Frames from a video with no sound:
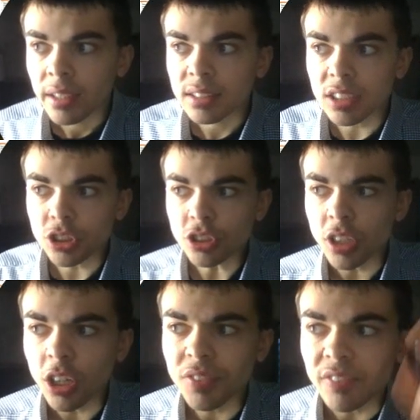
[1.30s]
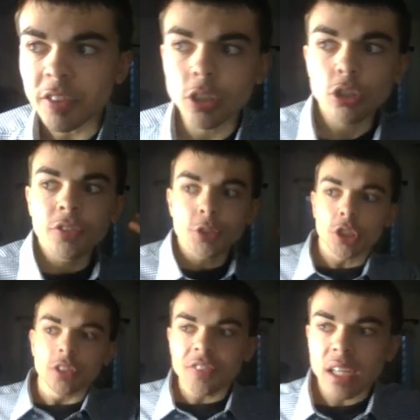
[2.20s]
Did you know that there are over
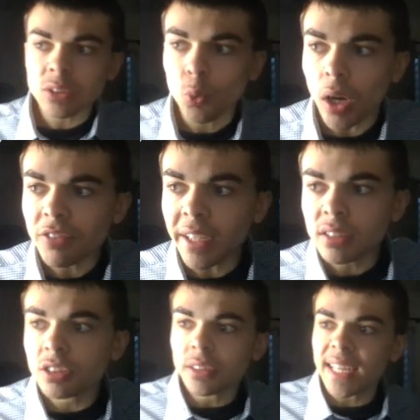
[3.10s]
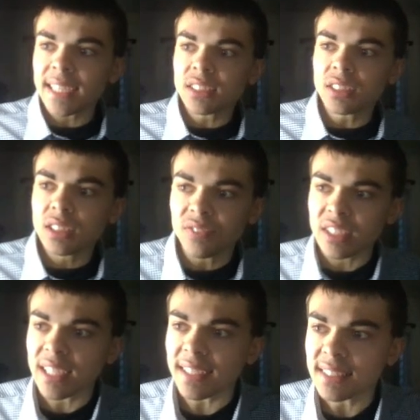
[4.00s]
2,000 Waffle House locations in the
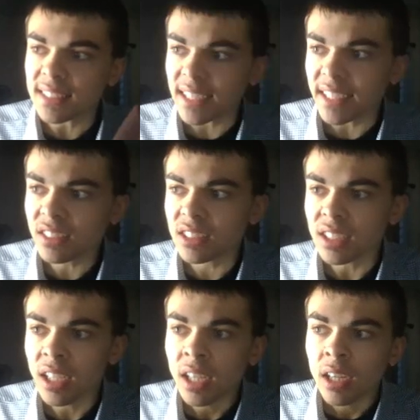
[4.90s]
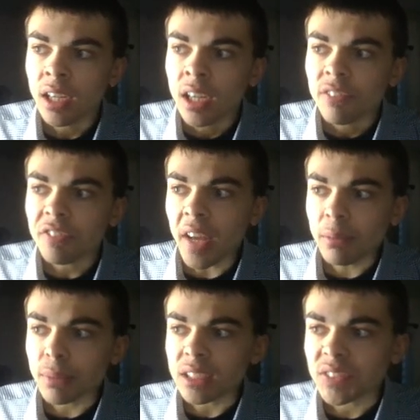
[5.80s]
United States?
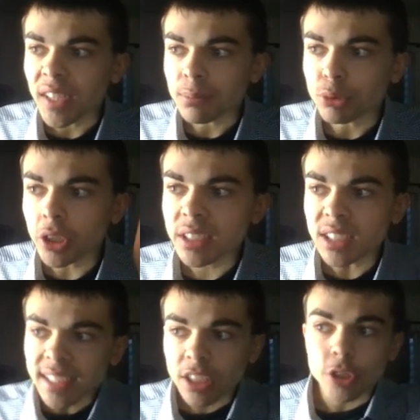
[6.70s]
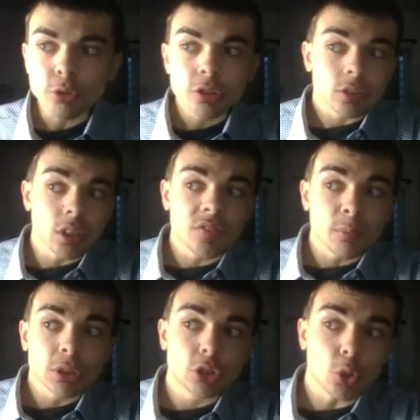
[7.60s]
That means that employees like you serve the
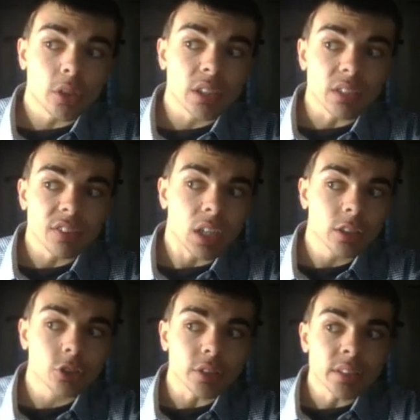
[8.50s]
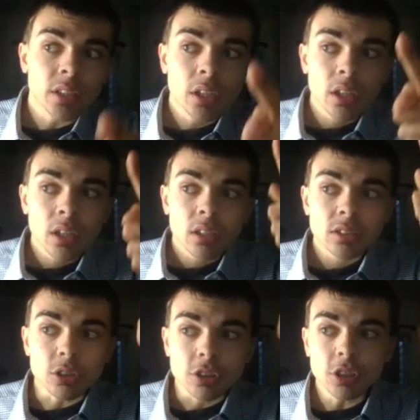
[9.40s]
majority of the country.
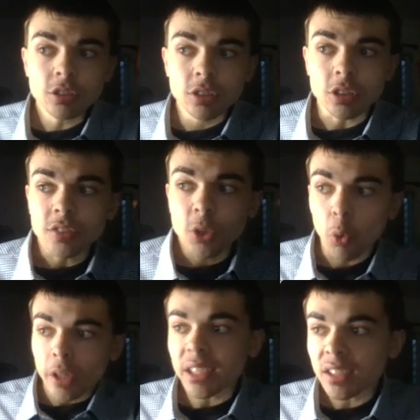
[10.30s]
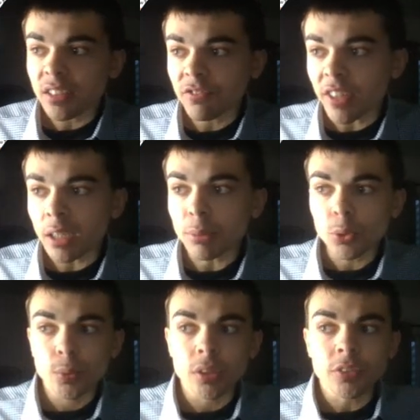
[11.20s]
So you deserve to work in an environment
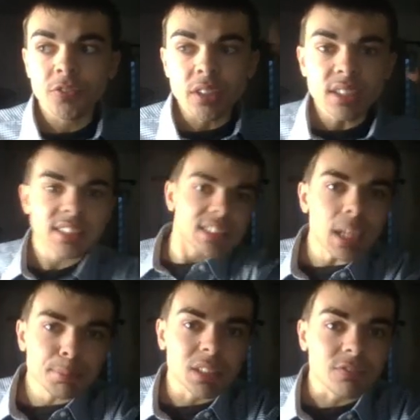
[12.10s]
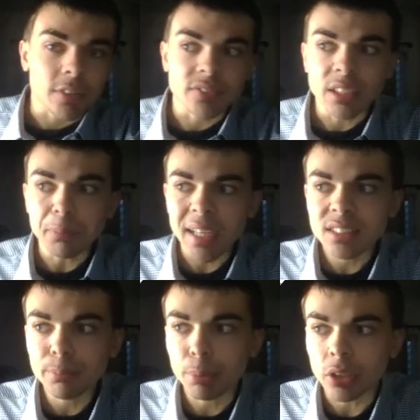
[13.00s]
where you feel accepted for the
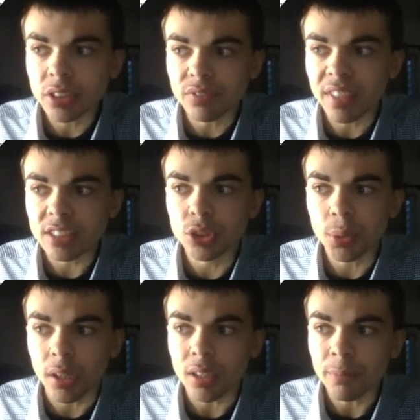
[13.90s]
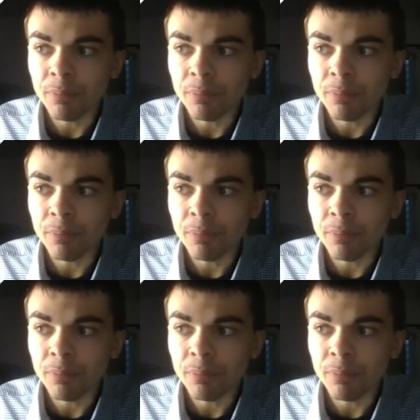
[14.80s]
amazing person that you are.